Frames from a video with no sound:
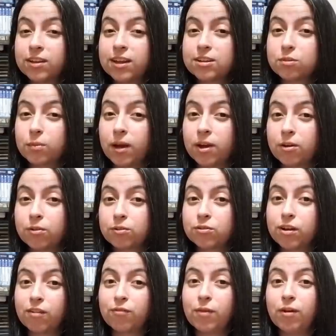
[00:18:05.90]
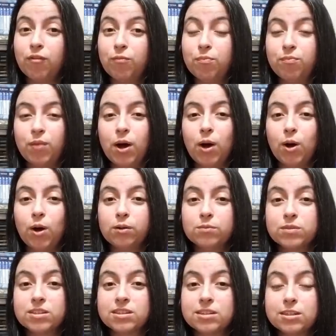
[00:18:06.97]
so that's why I don't drop
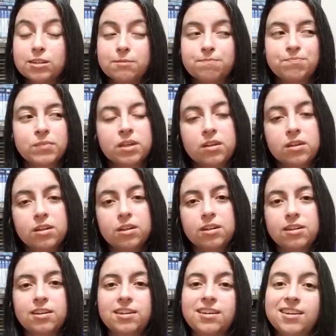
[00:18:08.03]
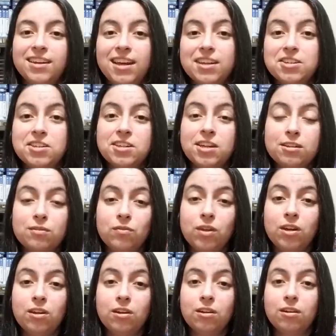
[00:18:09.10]
F-bombs. So catch you next
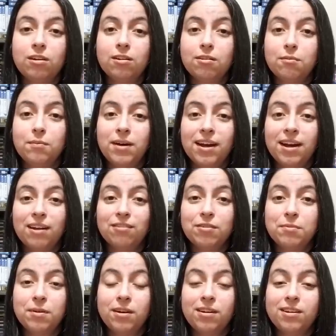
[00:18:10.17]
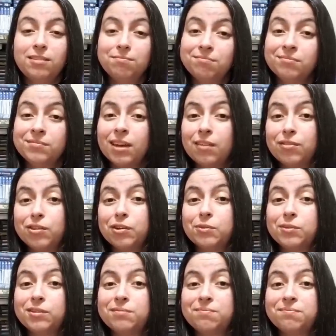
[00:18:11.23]
video. Bye, everybody. Have a
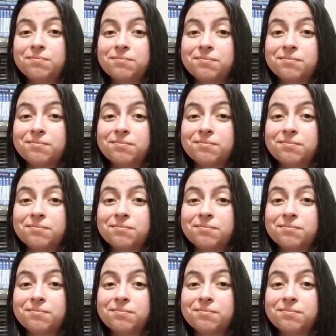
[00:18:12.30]
good one.